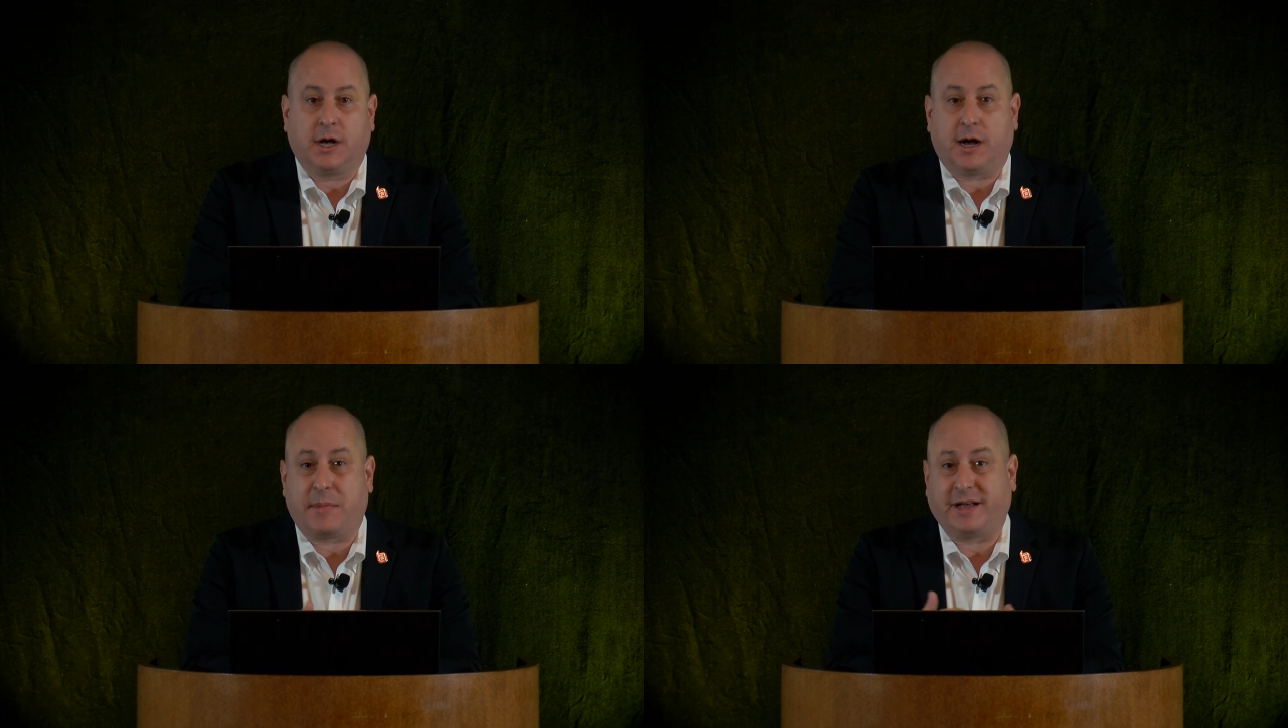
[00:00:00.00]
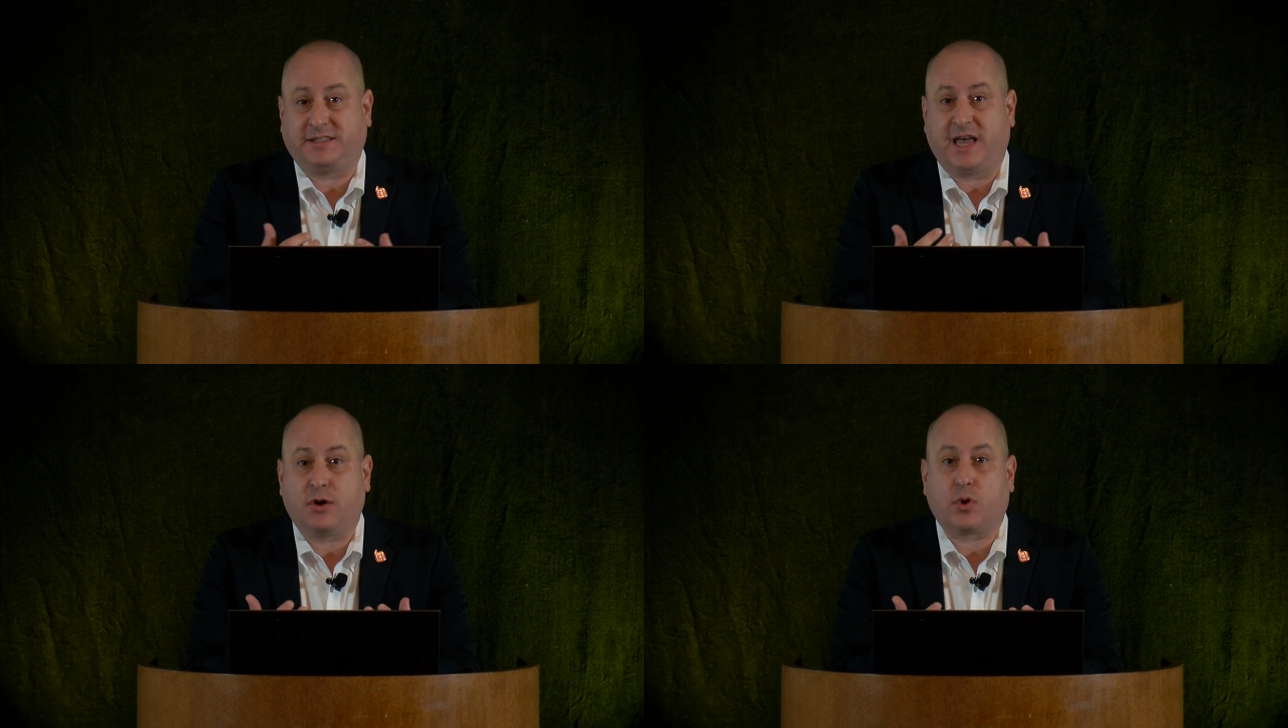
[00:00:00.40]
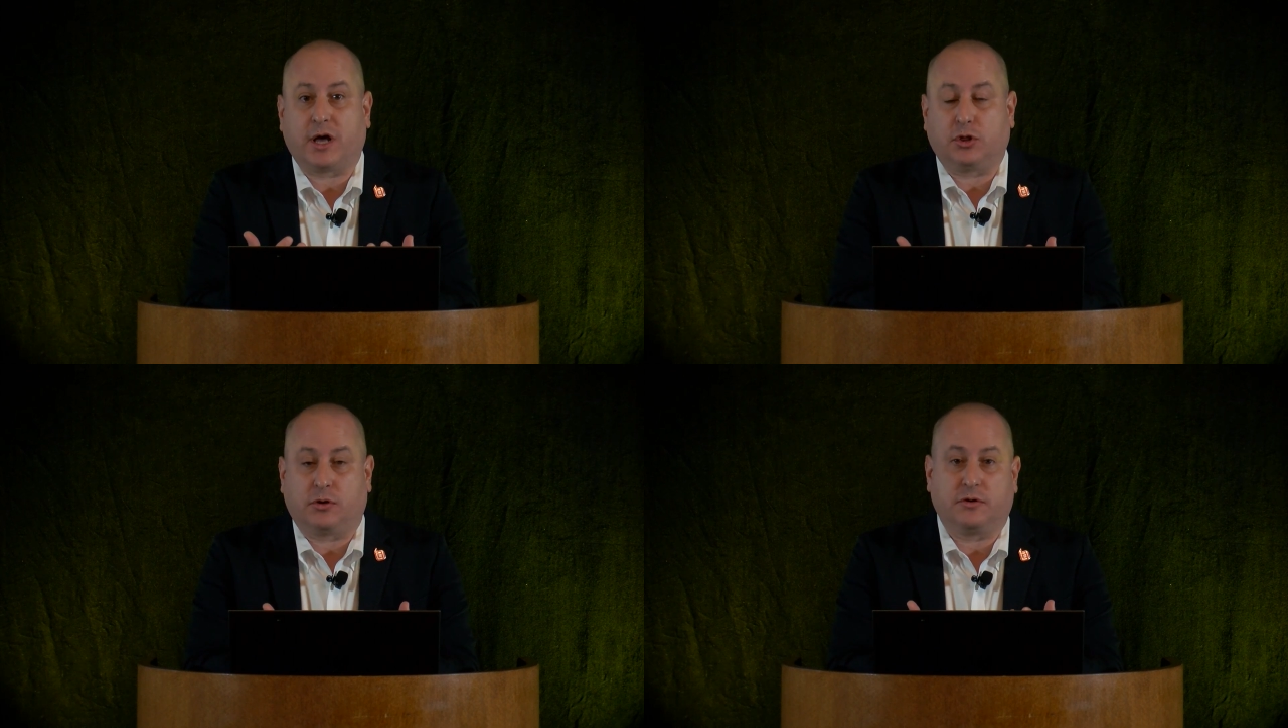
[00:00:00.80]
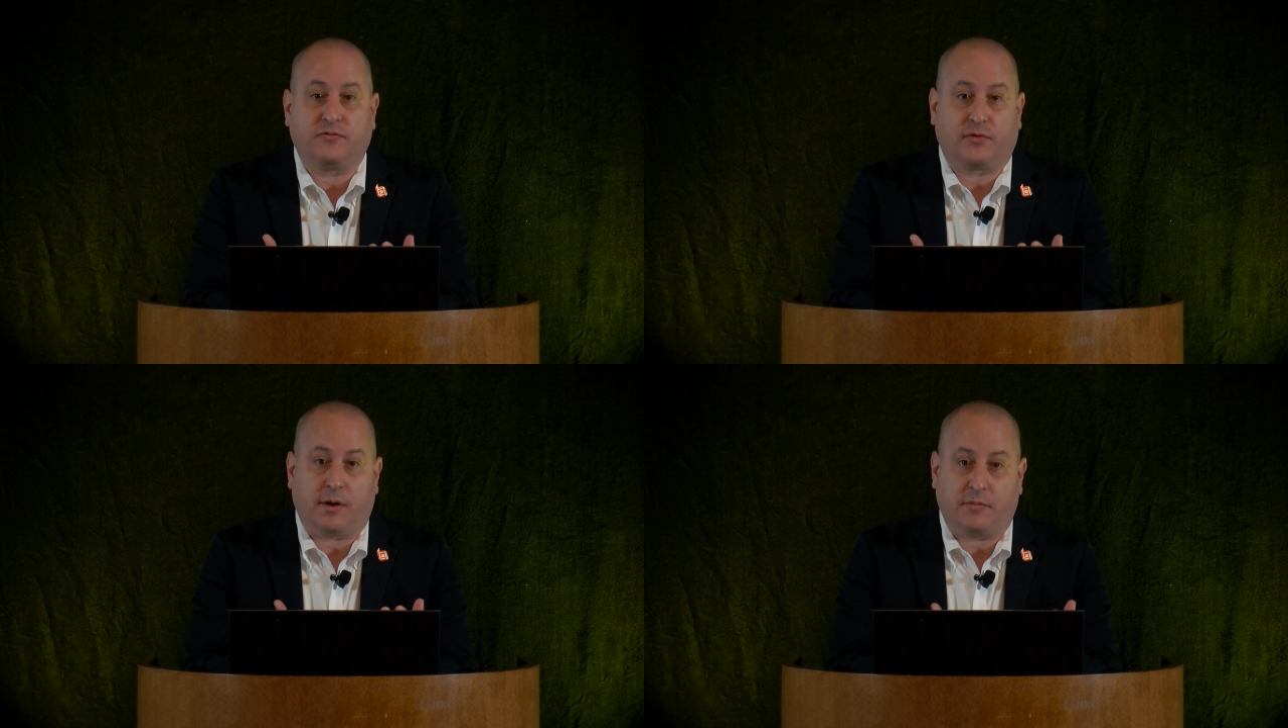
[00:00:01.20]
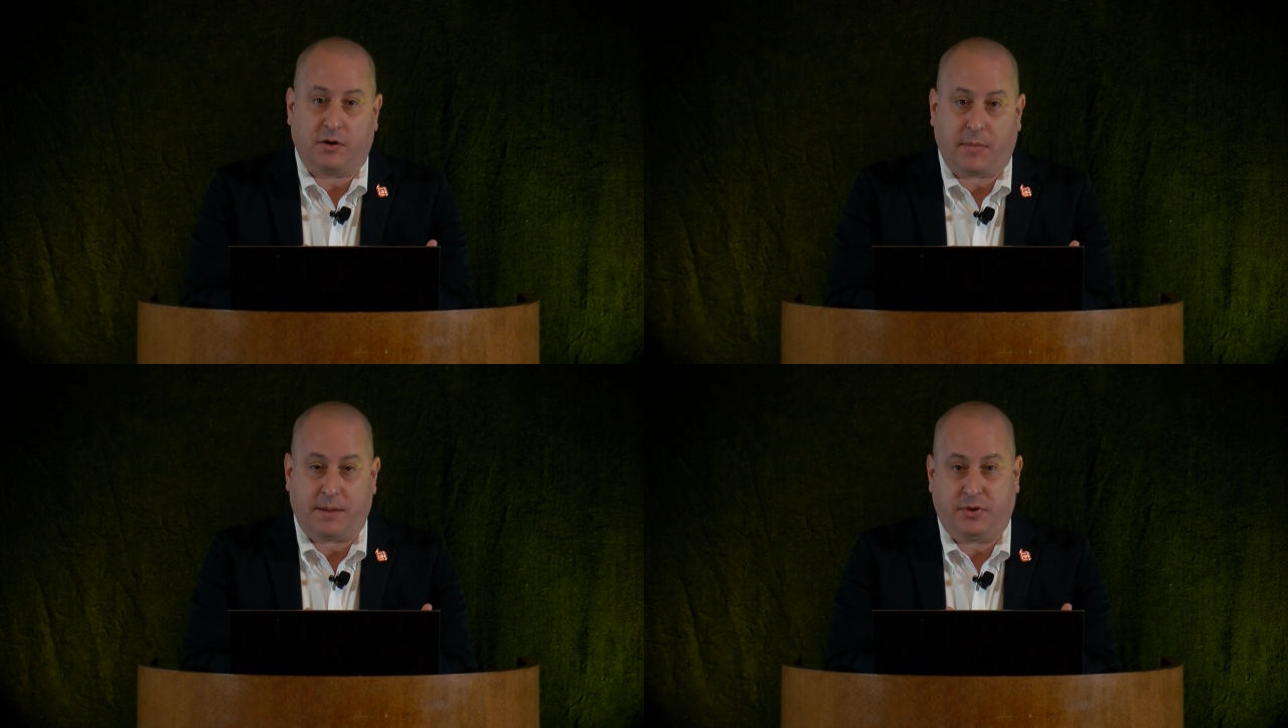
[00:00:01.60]
I take what I learn
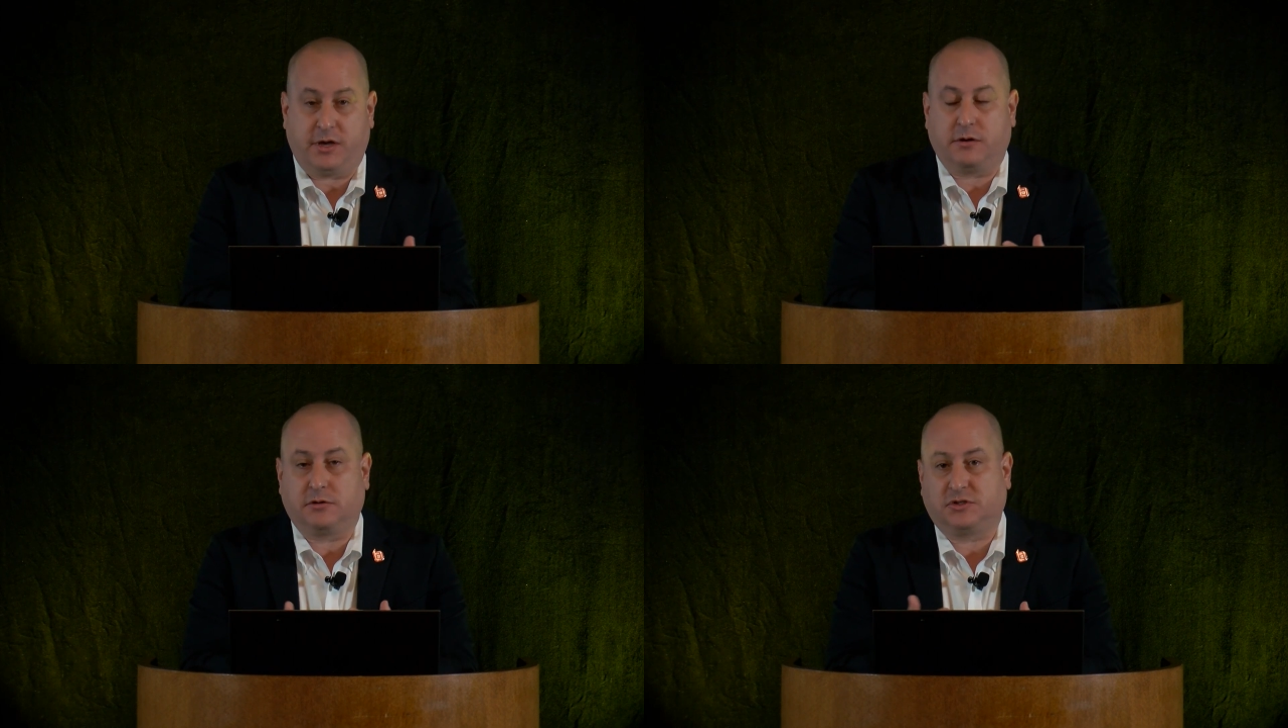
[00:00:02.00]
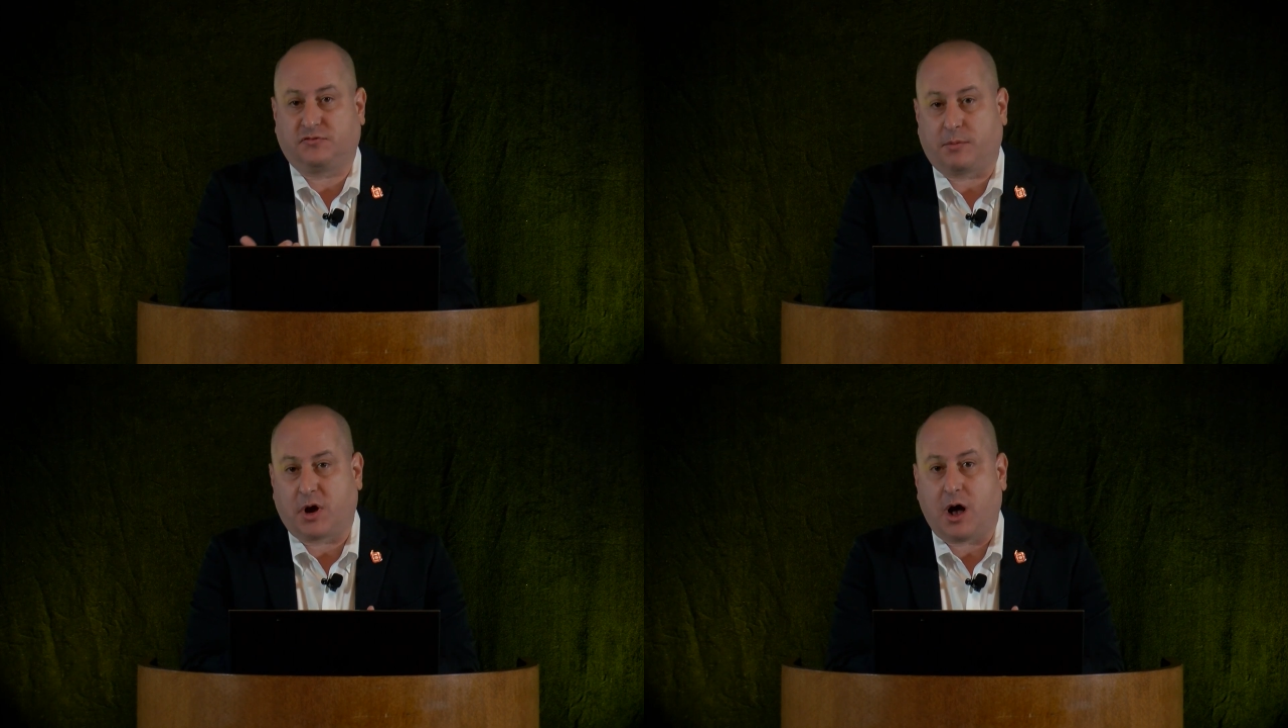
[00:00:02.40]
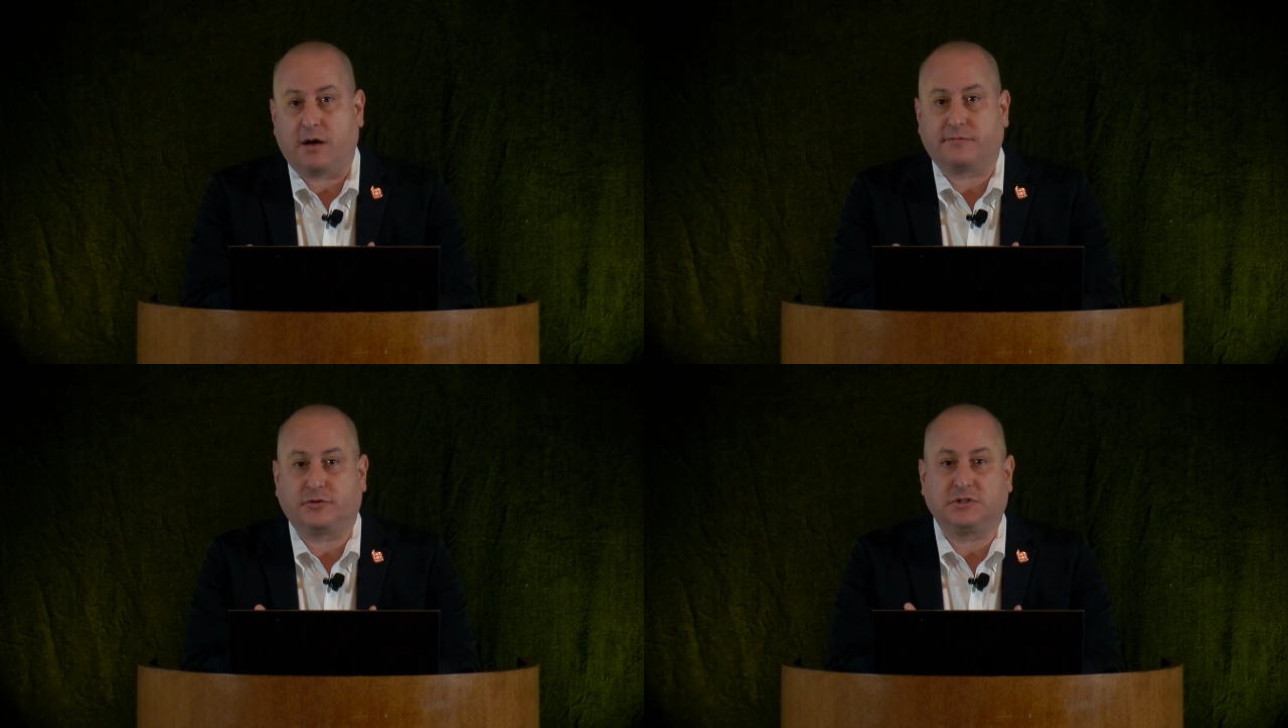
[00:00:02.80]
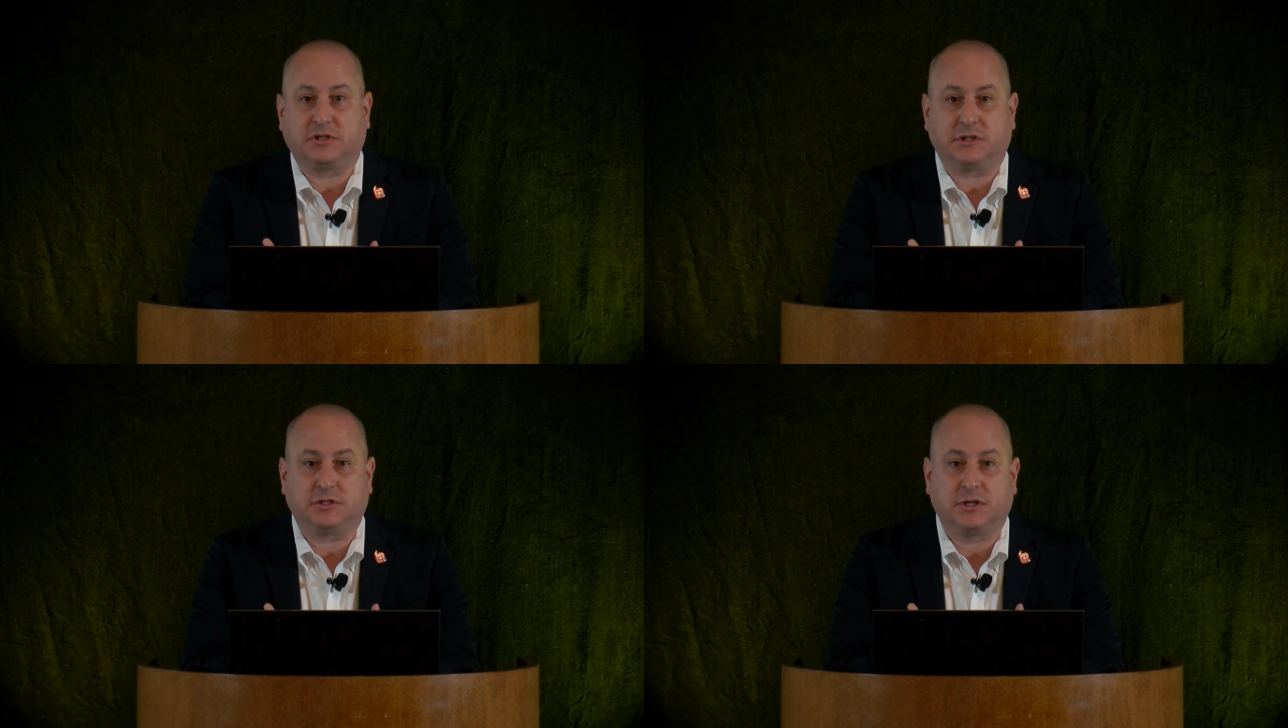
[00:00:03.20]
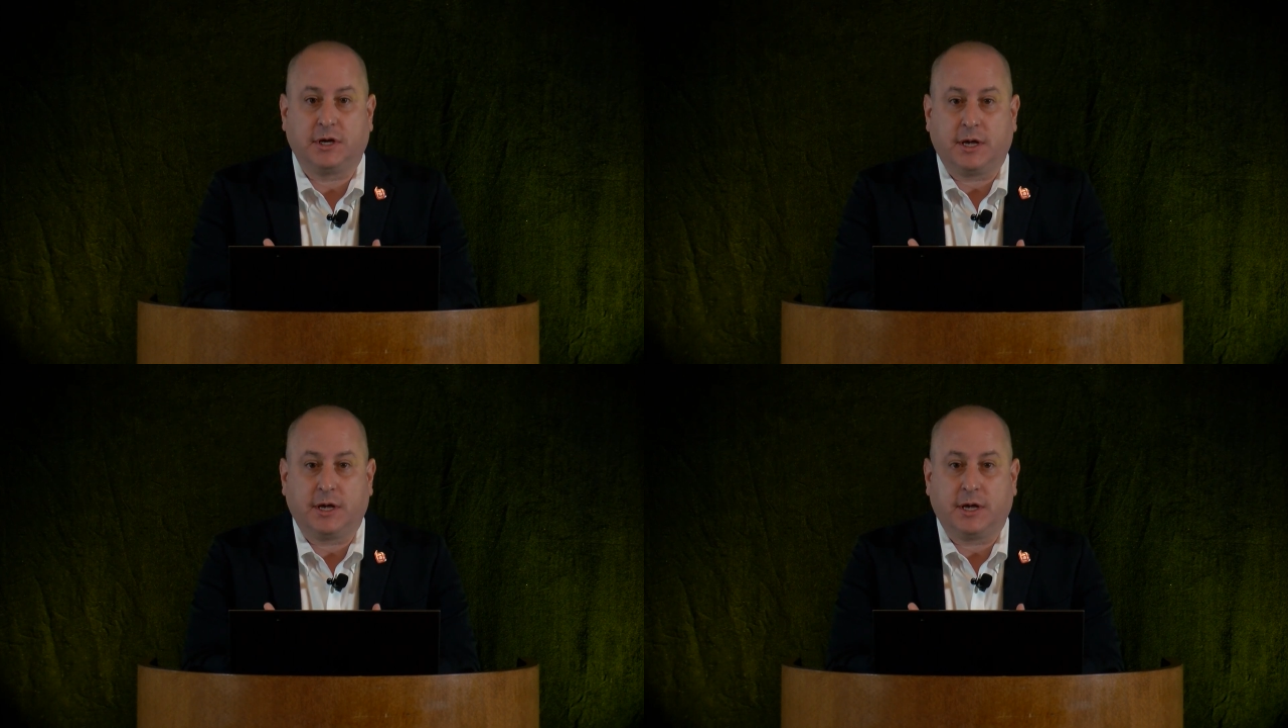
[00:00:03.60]
from my peers, from conferences,